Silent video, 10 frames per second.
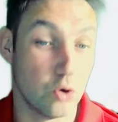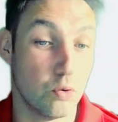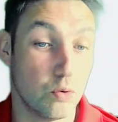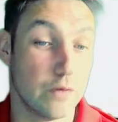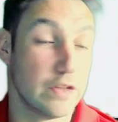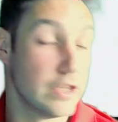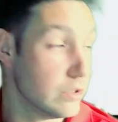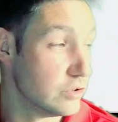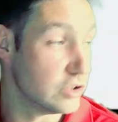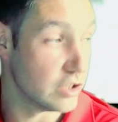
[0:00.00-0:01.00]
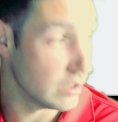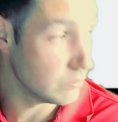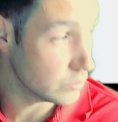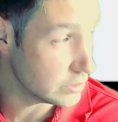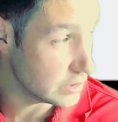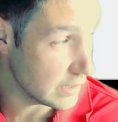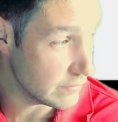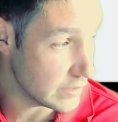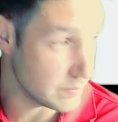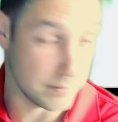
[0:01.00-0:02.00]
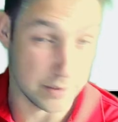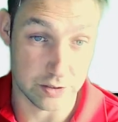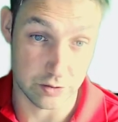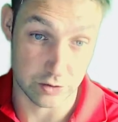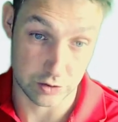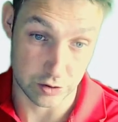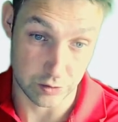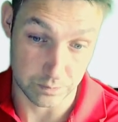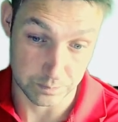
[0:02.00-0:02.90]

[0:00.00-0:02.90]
all of the users that I want to give these permissions to.